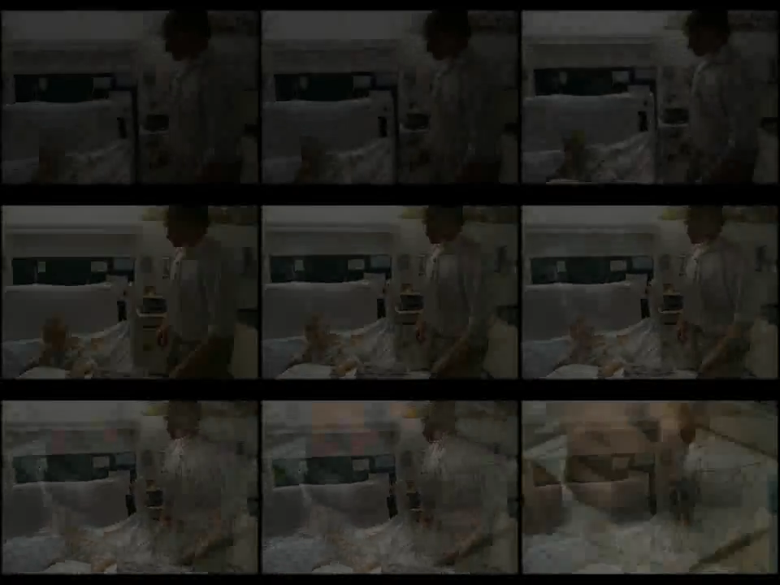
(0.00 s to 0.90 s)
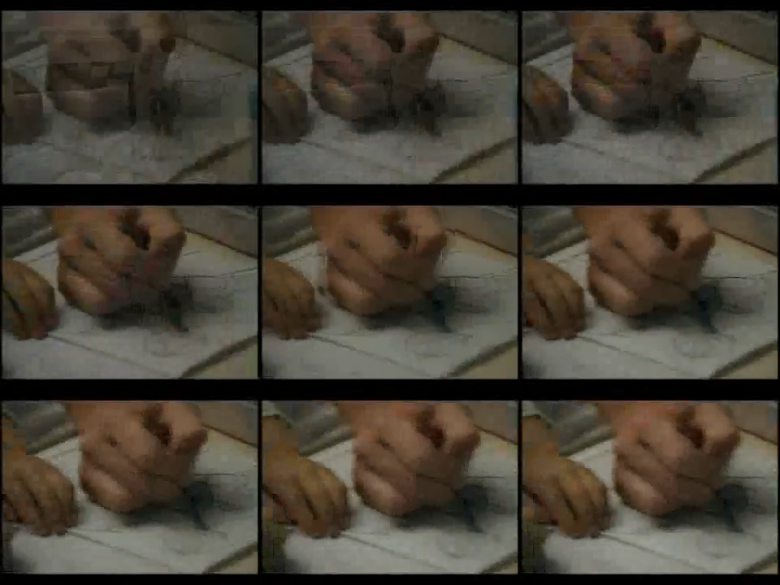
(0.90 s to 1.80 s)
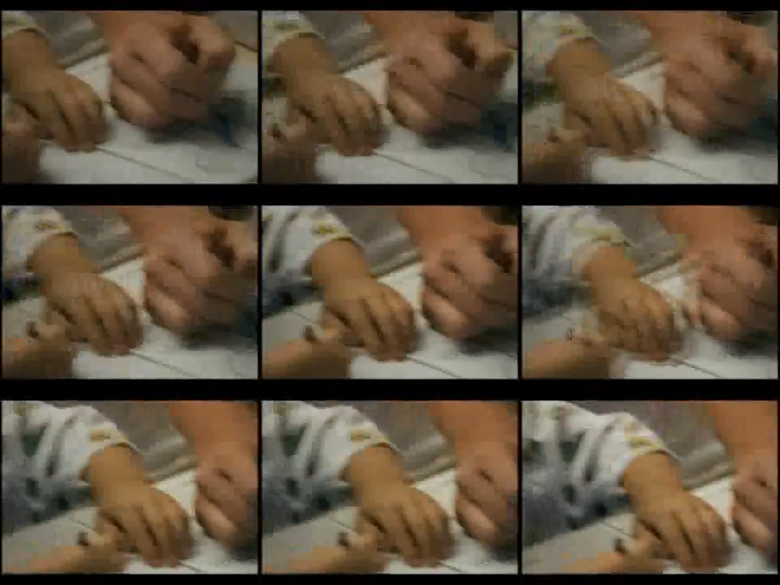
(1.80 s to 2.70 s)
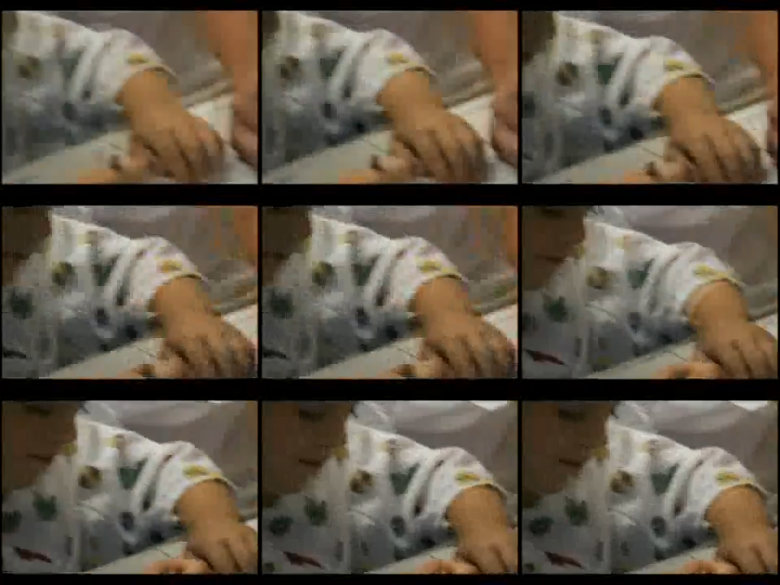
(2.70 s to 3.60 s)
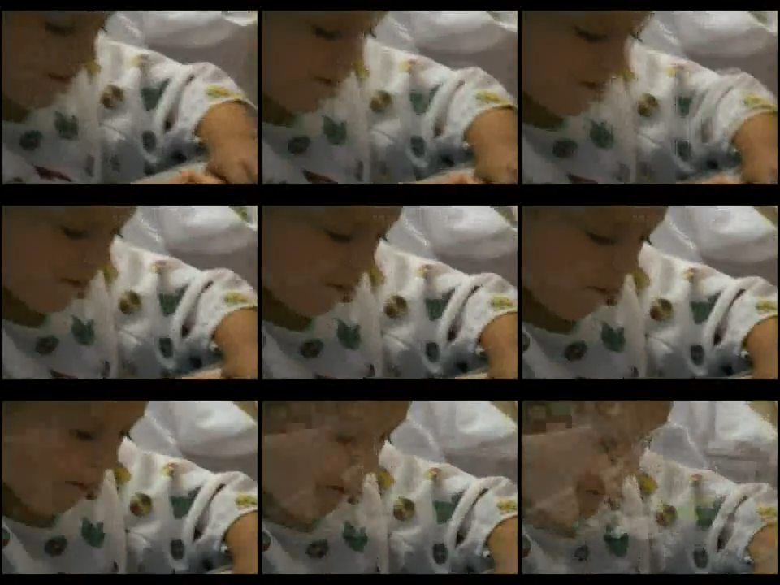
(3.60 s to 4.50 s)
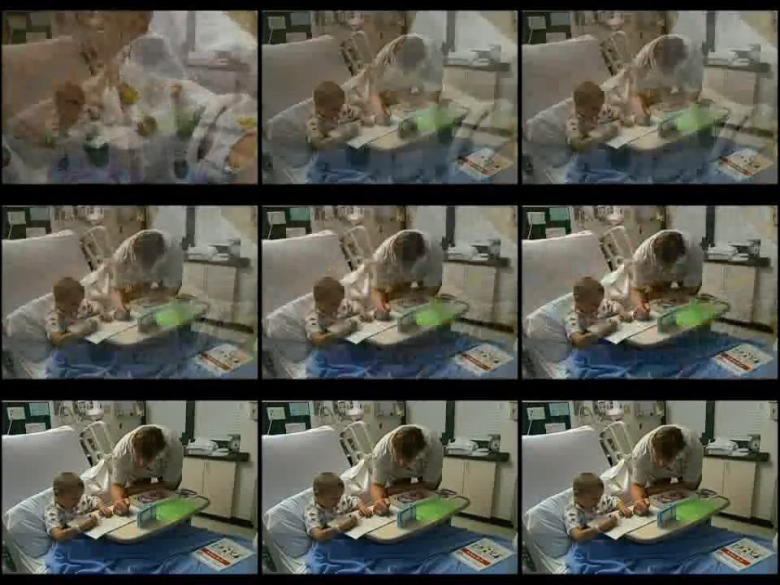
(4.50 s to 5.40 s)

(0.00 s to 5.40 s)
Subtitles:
(no speaker visible)